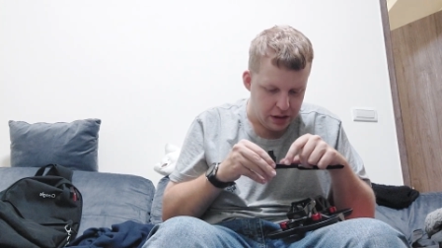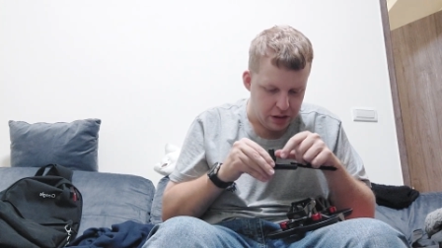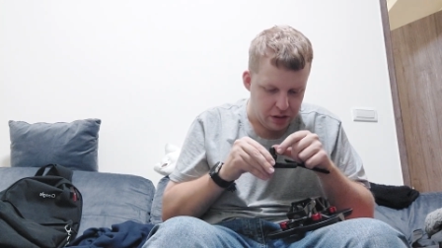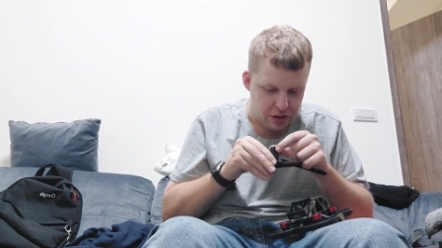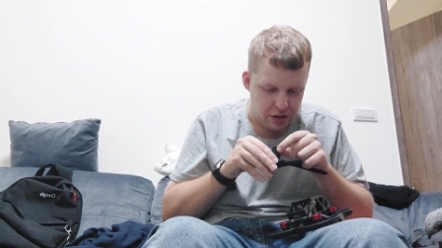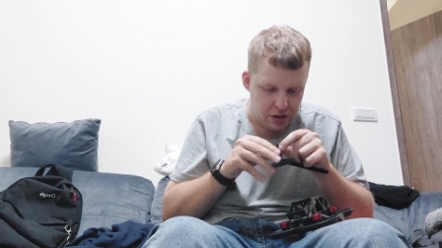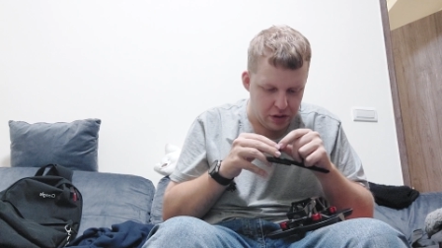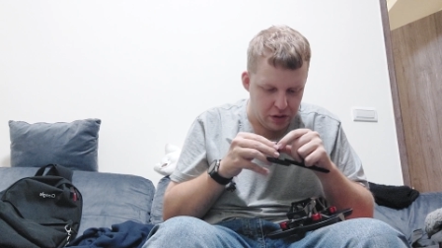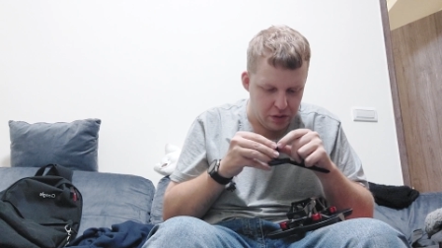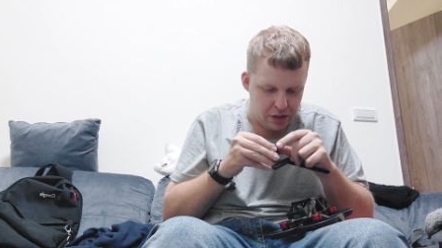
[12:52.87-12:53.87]
to
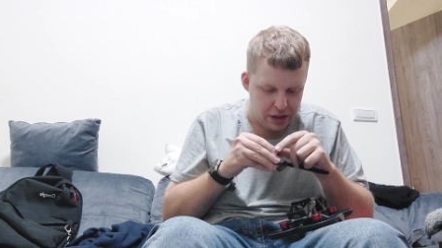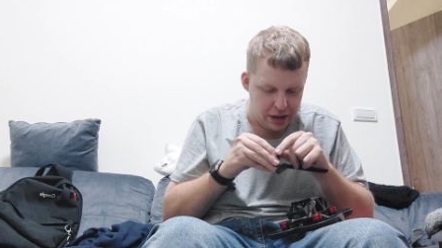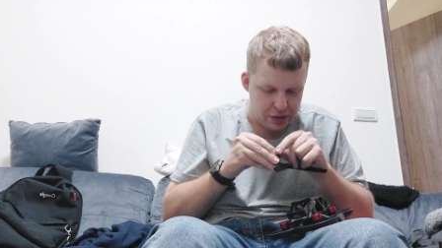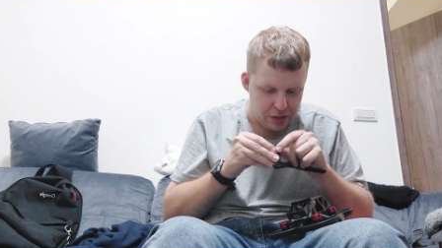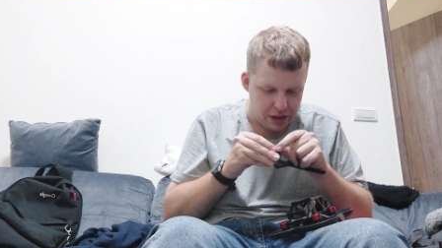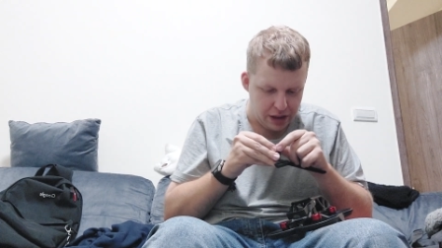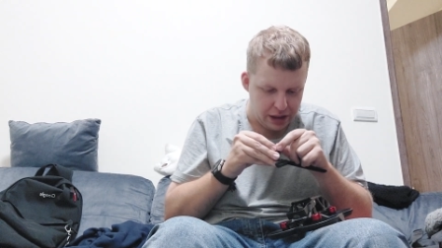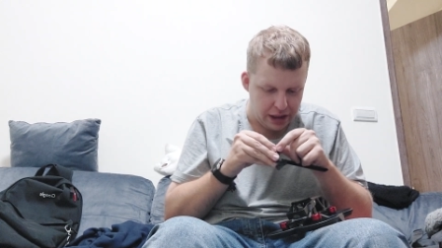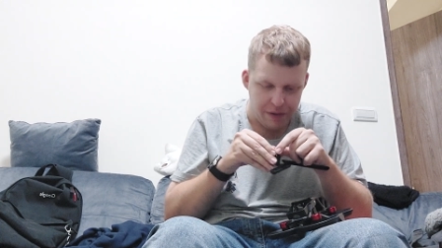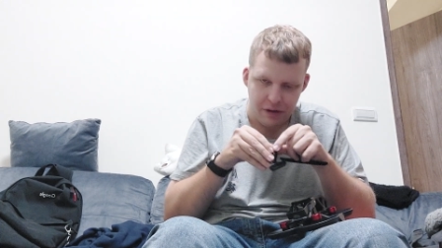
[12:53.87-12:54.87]
do this
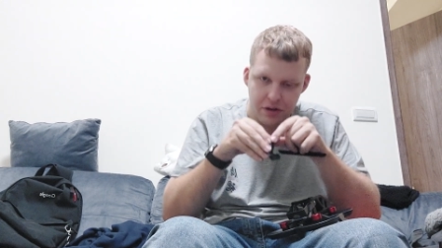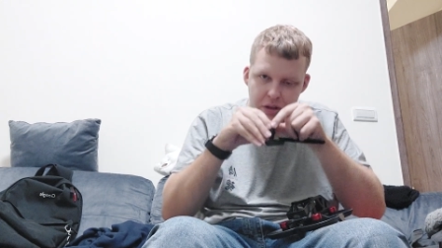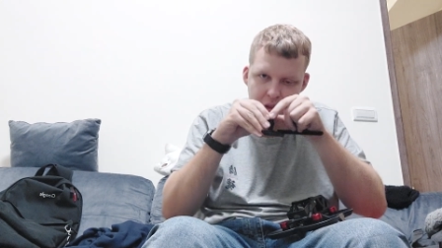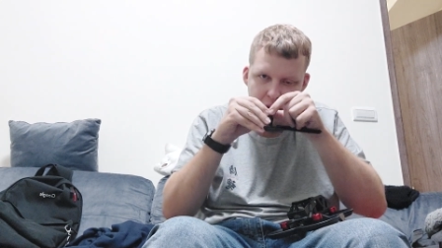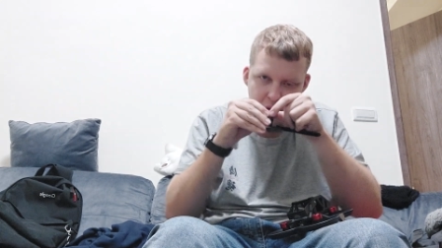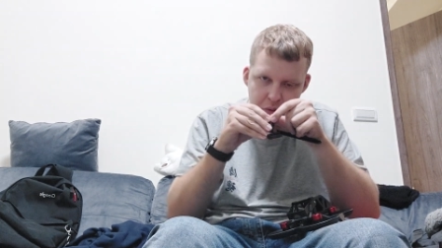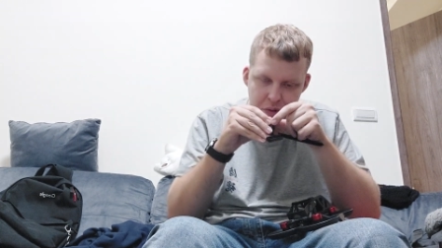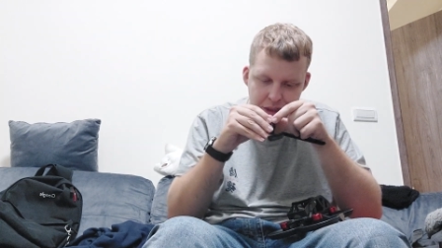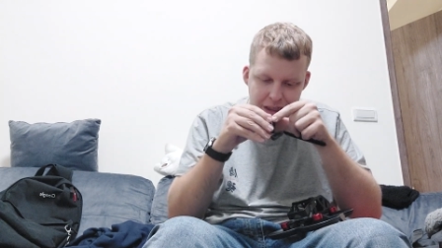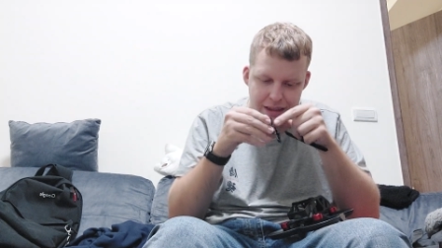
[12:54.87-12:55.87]
without having to just
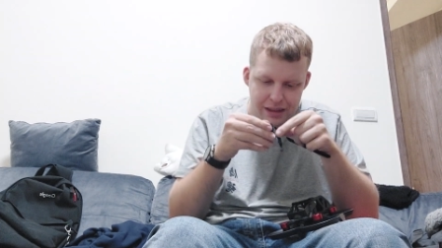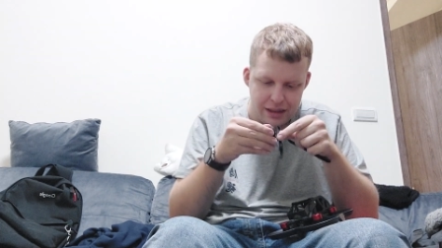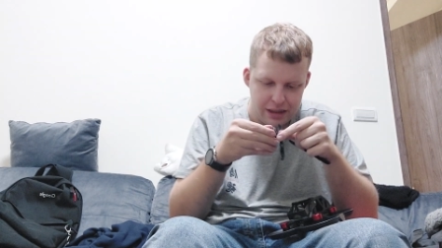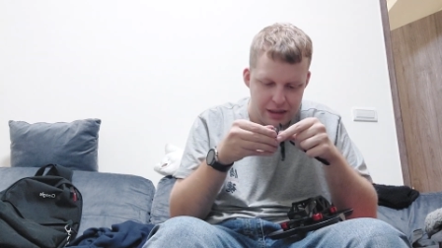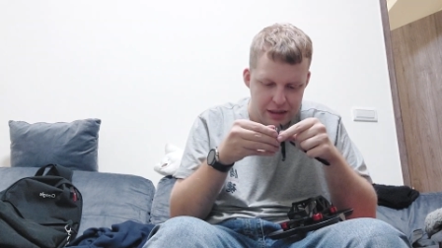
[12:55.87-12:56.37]
do this.